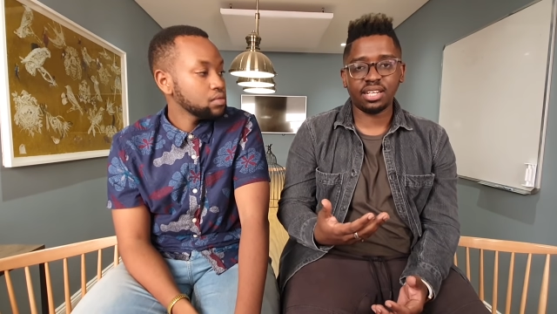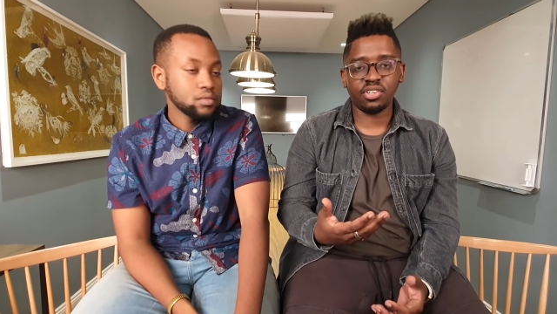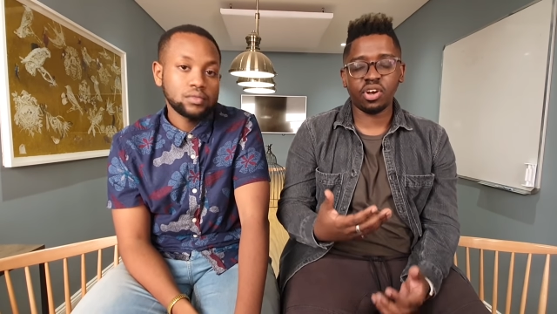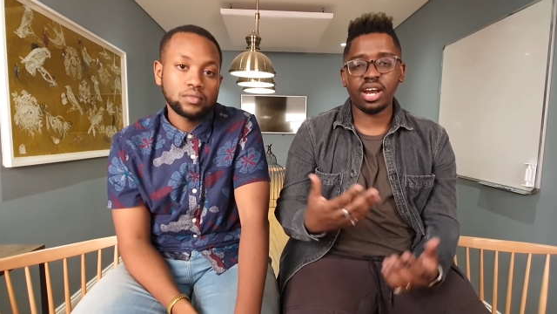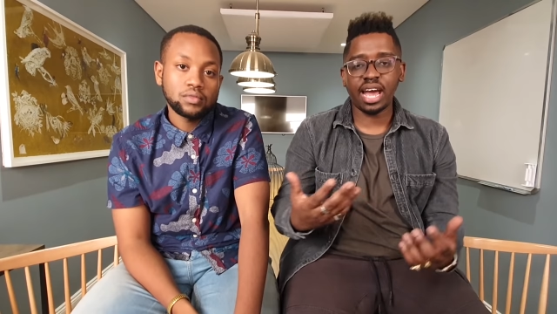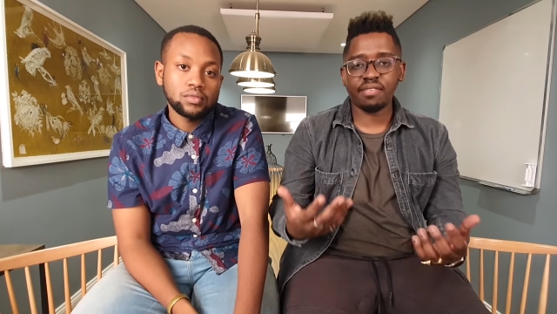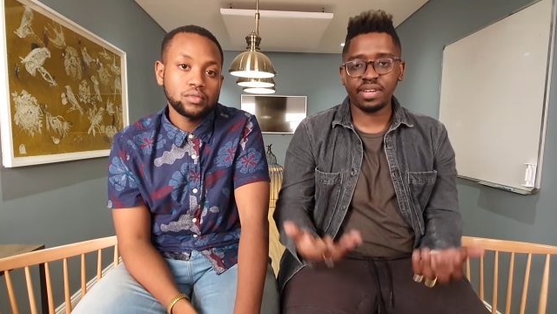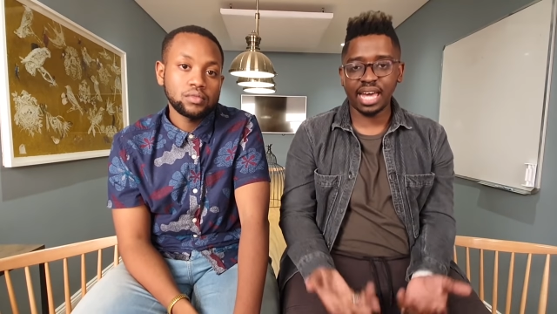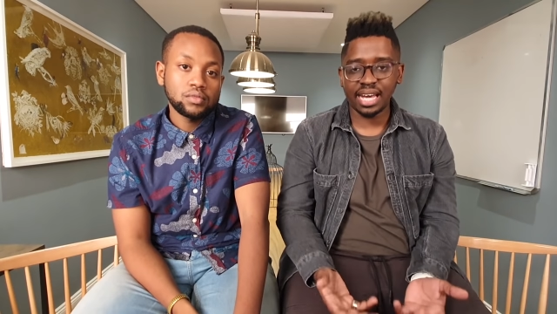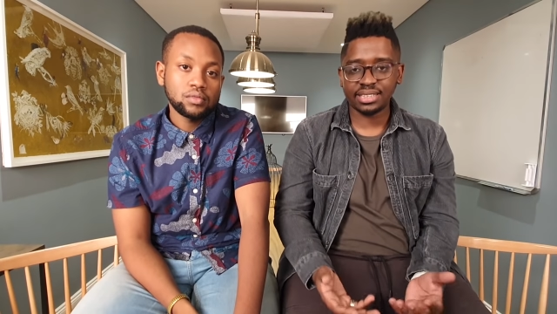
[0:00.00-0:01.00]
Speaker 1: not
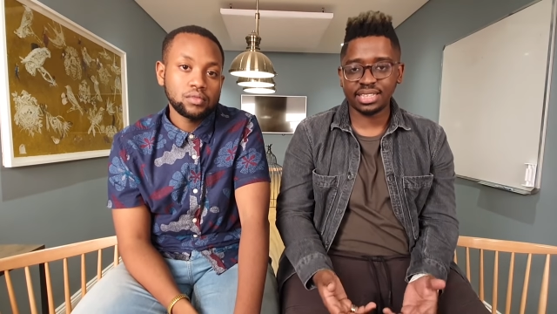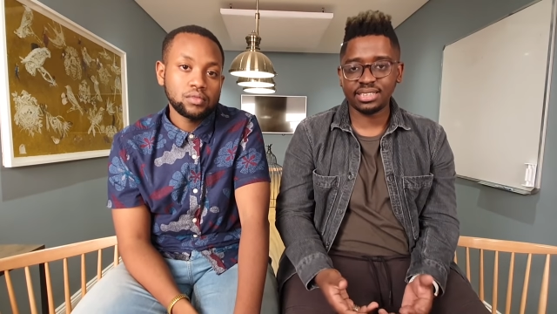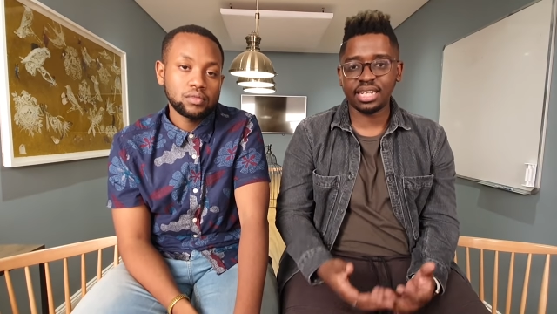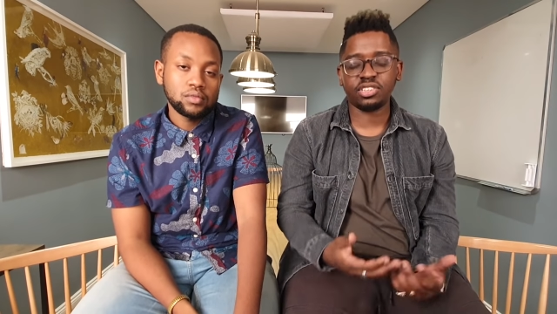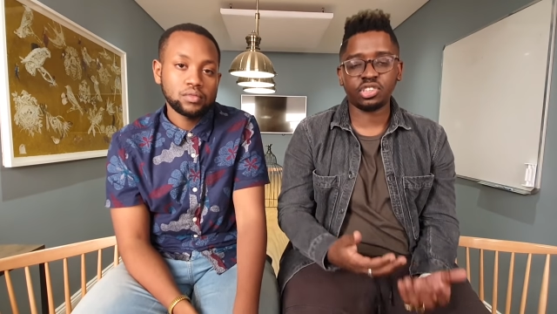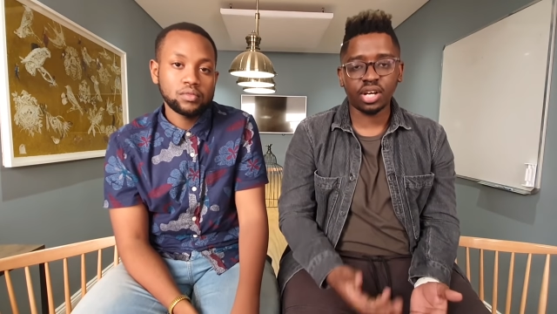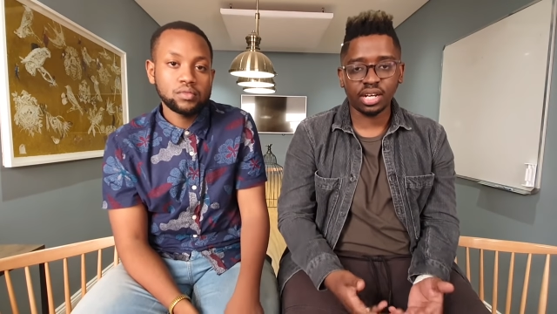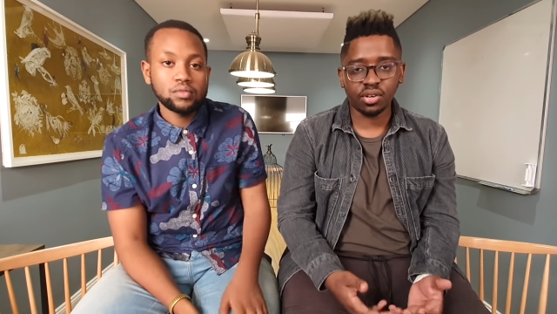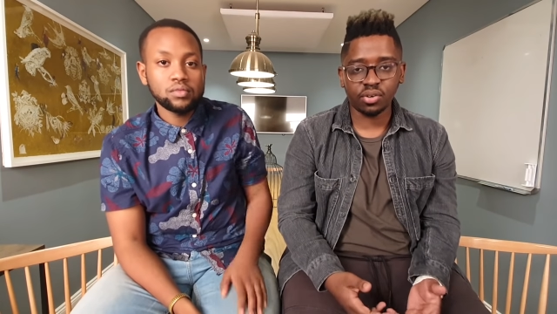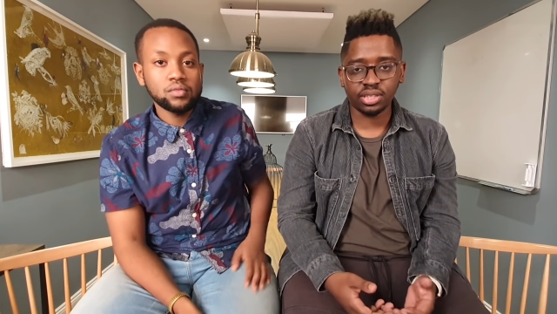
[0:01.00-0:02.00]
having access and
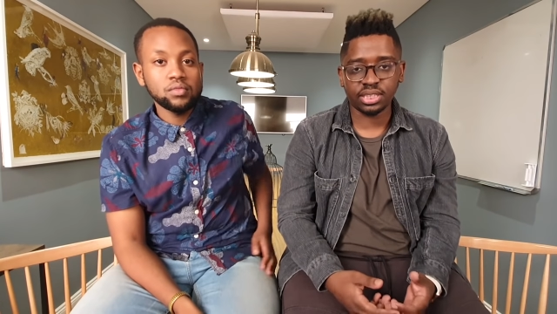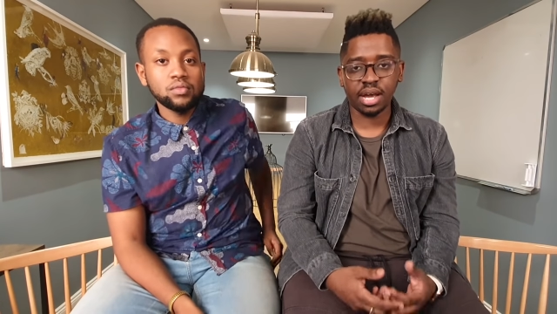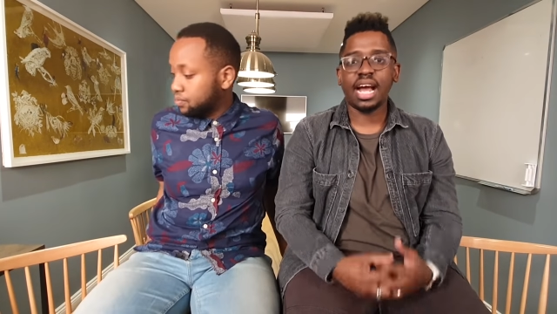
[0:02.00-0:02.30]
struggling all the time.